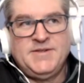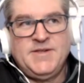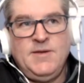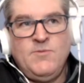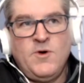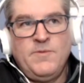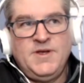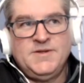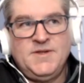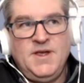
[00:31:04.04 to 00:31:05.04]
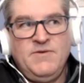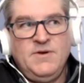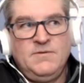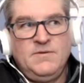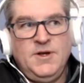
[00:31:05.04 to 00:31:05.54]
anymore, because
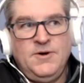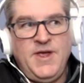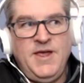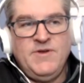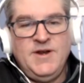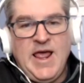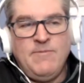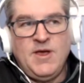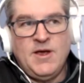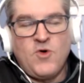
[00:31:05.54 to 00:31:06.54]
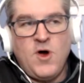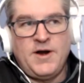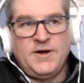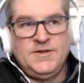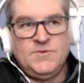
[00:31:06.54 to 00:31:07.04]
even naming a
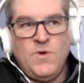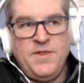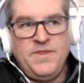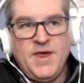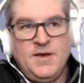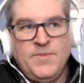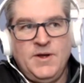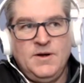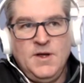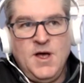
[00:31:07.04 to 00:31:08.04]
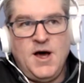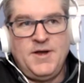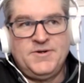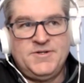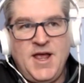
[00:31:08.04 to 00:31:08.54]
product is one thing, but
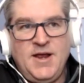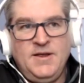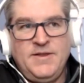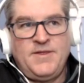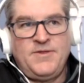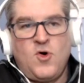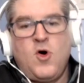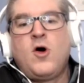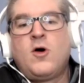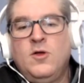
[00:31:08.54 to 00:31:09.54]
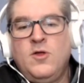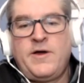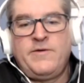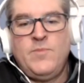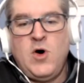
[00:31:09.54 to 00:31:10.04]
understanding that there are a
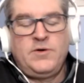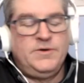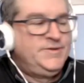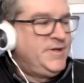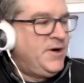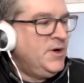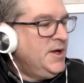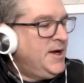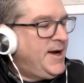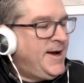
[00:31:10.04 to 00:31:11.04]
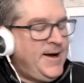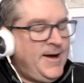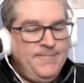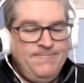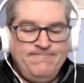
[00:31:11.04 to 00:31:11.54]
lot of models. So
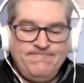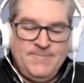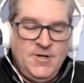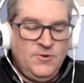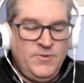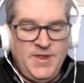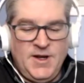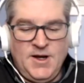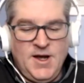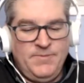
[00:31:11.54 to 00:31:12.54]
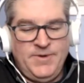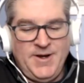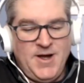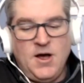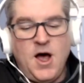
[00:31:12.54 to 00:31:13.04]
within a
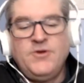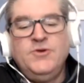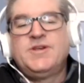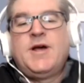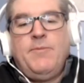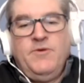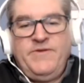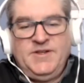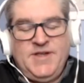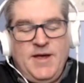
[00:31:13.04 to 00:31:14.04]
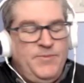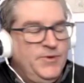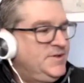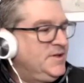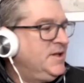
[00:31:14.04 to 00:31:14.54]
company, I'll use a couple of
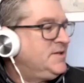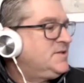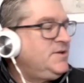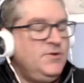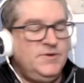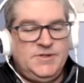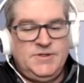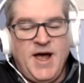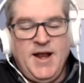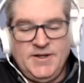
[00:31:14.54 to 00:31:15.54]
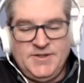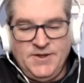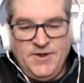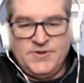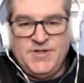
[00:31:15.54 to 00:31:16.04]
examples. So let's use Titleist
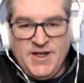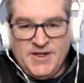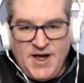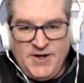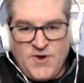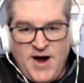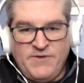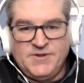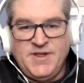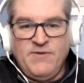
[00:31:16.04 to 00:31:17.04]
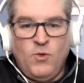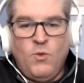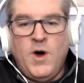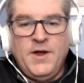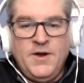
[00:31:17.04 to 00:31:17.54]
and their TSI drivers. They have a
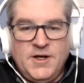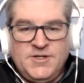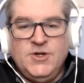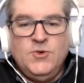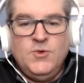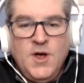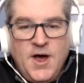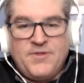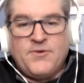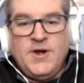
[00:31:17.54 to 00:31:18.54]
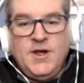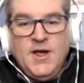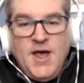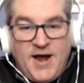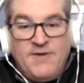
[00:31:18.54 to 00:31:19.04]
1, a 2, a 3,
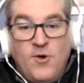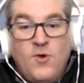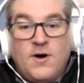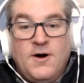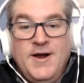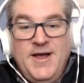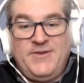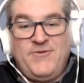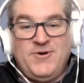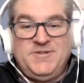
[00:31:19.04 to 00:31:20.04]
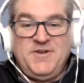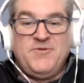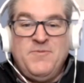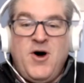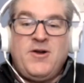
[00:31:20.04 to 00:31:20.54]
and a 4 as far as
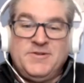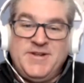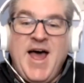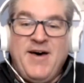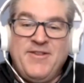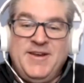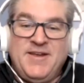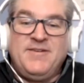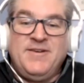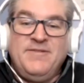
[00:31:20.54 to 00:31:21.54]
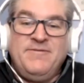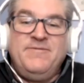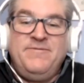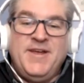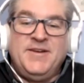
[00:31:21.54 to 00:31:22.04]
different models and how they
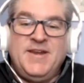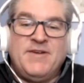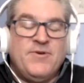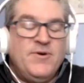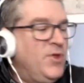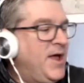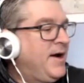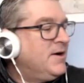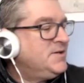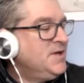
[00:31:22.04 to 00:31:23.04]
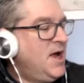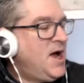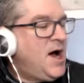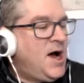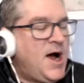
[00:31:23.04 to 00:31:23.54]
fit different players.
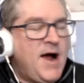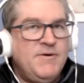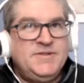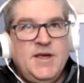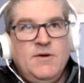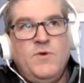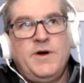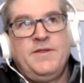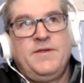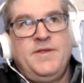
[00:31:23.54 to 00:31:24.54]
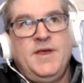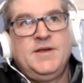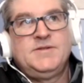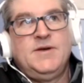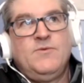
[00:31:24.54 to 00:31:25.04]
I would say one of the
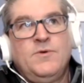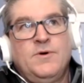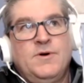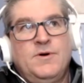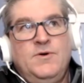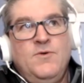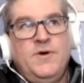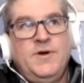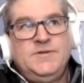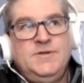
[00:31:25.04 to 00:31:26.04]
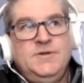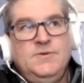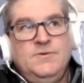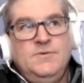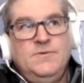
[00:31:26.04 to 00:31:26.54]
things that we're going
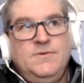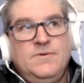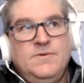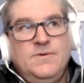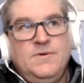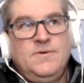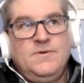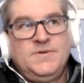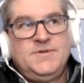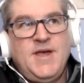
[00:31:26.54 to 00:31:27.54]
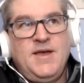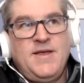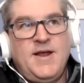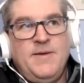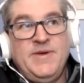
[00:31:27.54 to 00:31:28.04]
to say
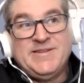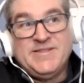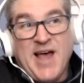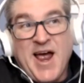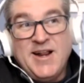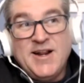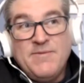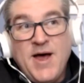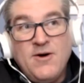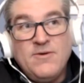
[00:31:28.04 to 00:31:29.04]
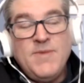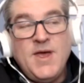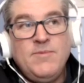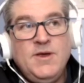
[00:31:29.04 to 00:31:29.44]
that I'm excited about, maybe